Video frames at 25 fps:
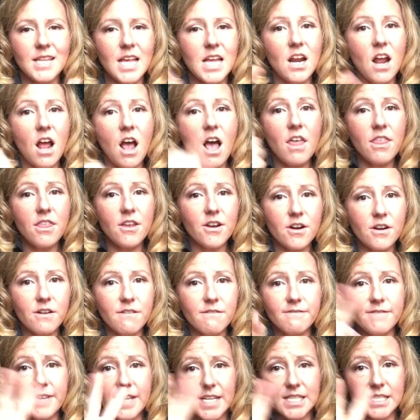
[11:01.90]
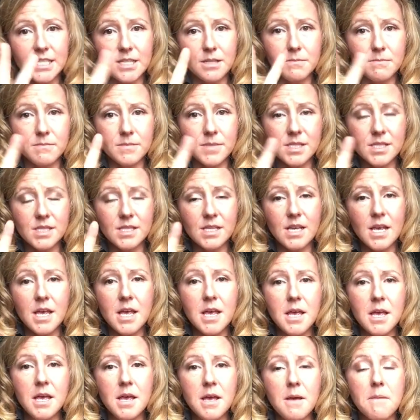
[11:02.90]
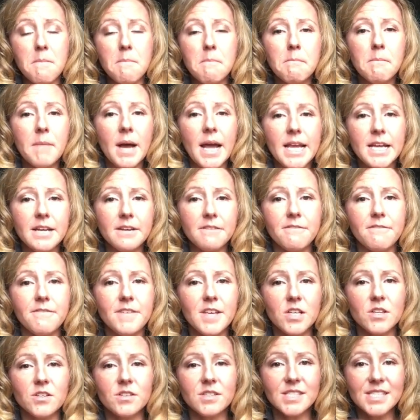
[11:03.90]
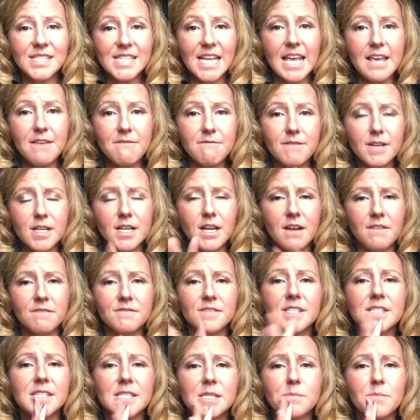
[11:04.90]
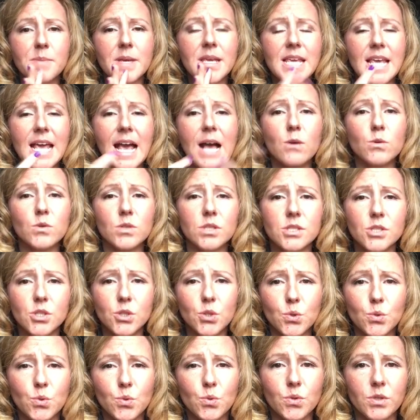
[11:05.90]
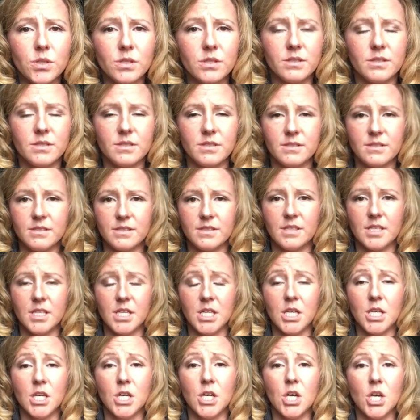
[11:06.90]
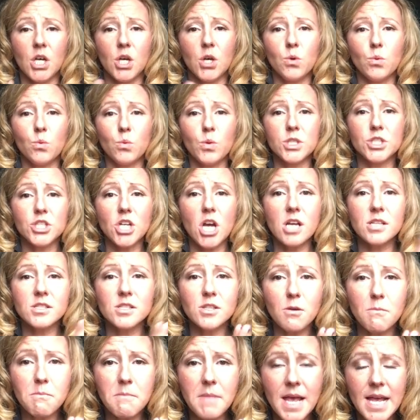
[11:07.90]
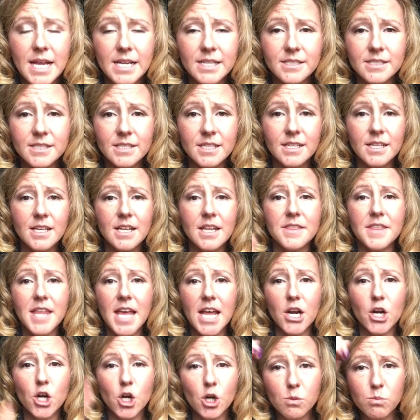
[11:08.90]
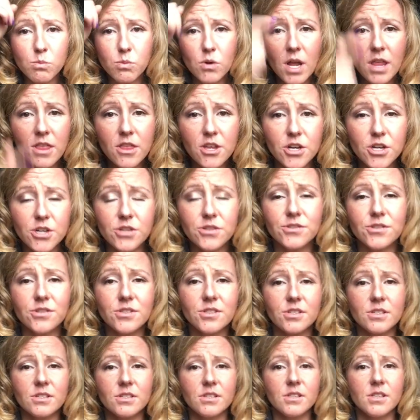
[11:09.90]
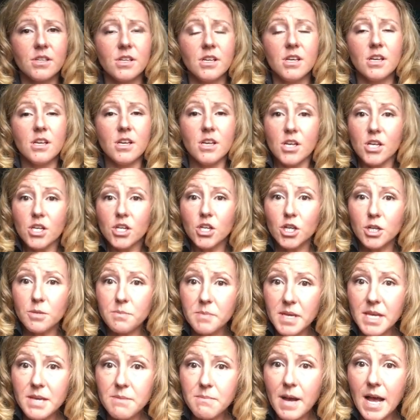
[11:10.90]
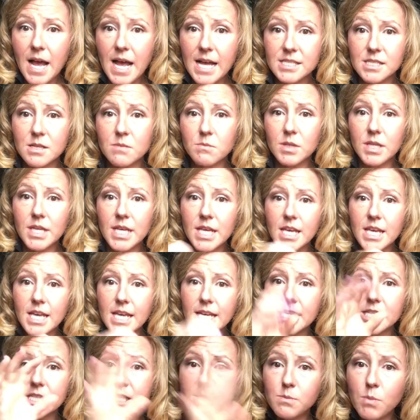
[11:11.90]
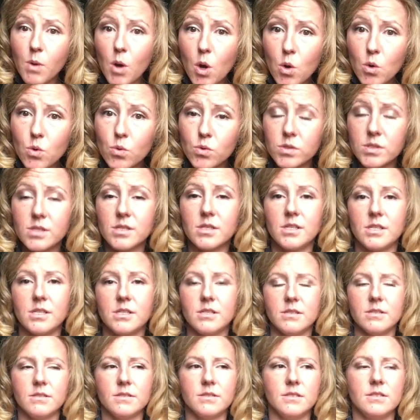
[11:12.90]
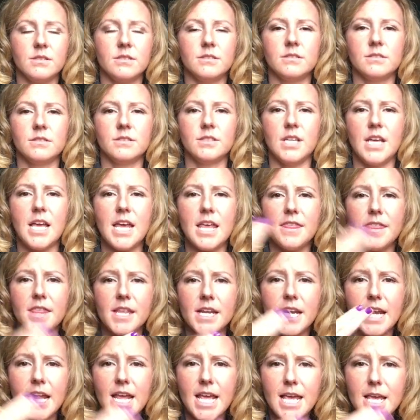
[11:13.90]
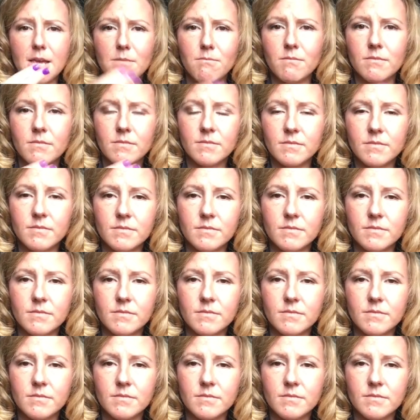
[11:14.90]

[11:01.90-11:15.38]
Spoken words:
that other victims might feel safe enough to speak out too, which also meant that her brothers could be possibly exposed and the name